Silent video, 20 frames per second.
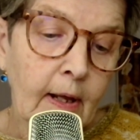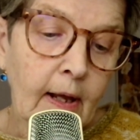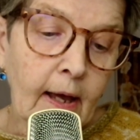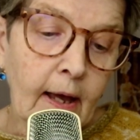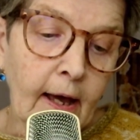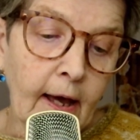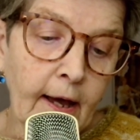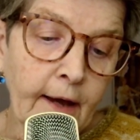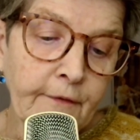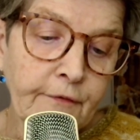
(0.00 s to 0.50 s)

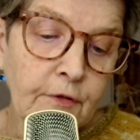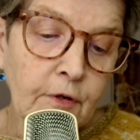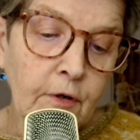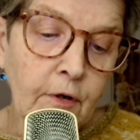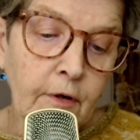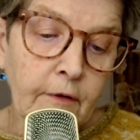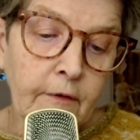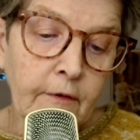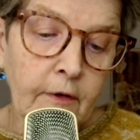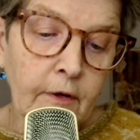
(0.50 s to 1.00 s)
After
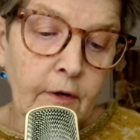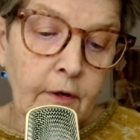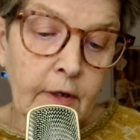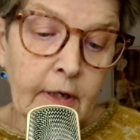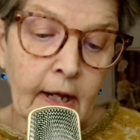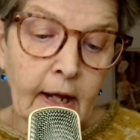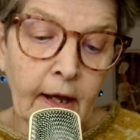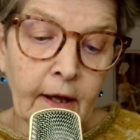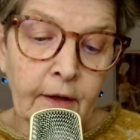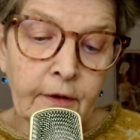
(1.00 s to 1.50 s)
her
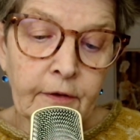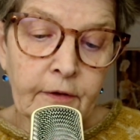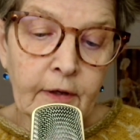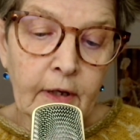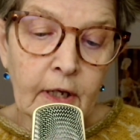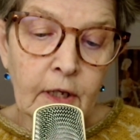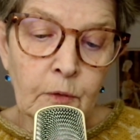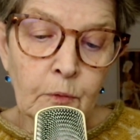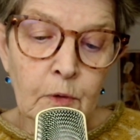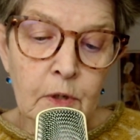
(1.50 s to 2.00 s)
death,
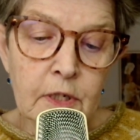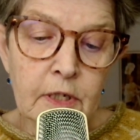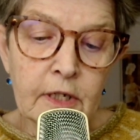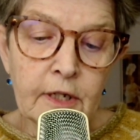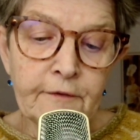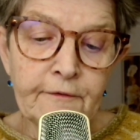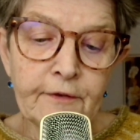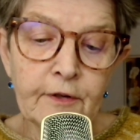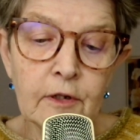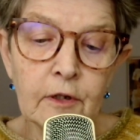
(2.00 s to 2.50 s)
it was
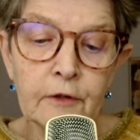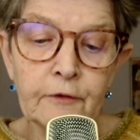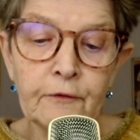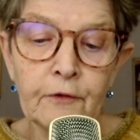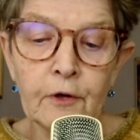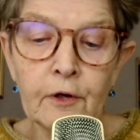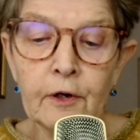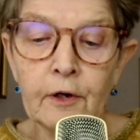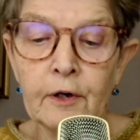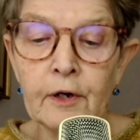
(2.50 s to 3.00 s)
difficult
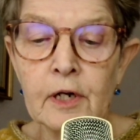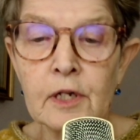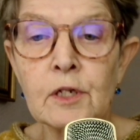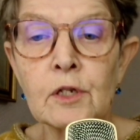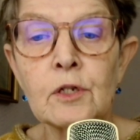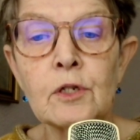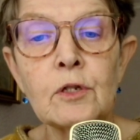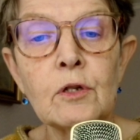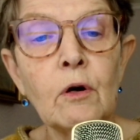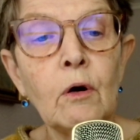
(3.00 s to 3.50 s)
for her as
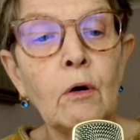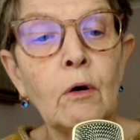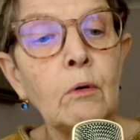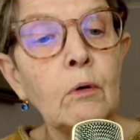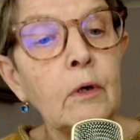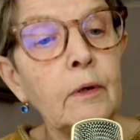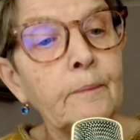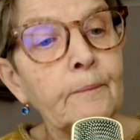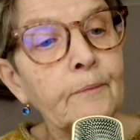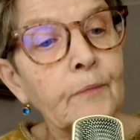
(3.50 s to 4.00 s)
a
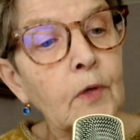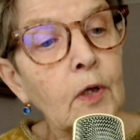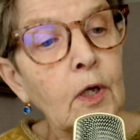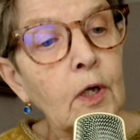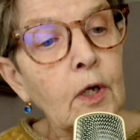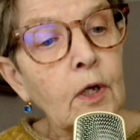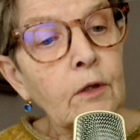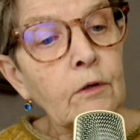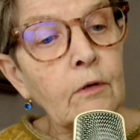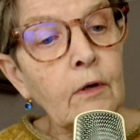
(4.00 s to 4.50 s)
soul
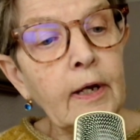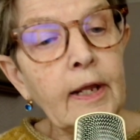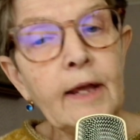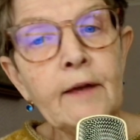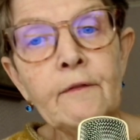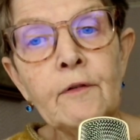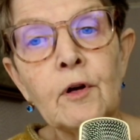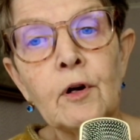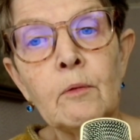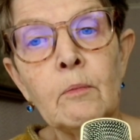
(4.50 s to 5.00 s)
to
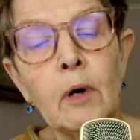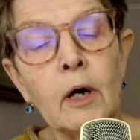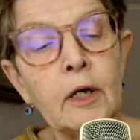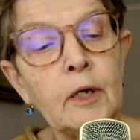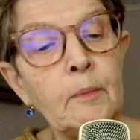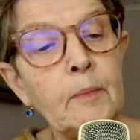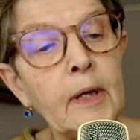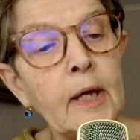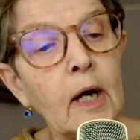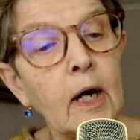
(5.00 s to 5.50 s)
leave her
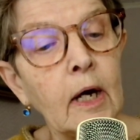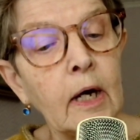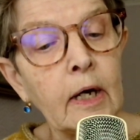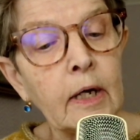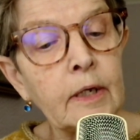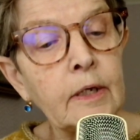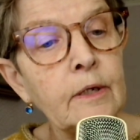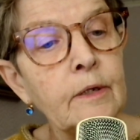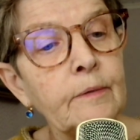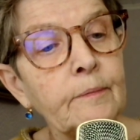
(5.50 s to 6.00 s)
body
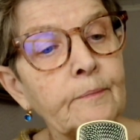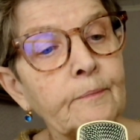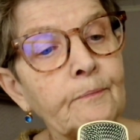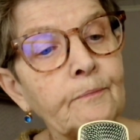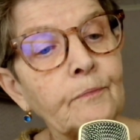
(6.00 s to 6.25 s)
behind.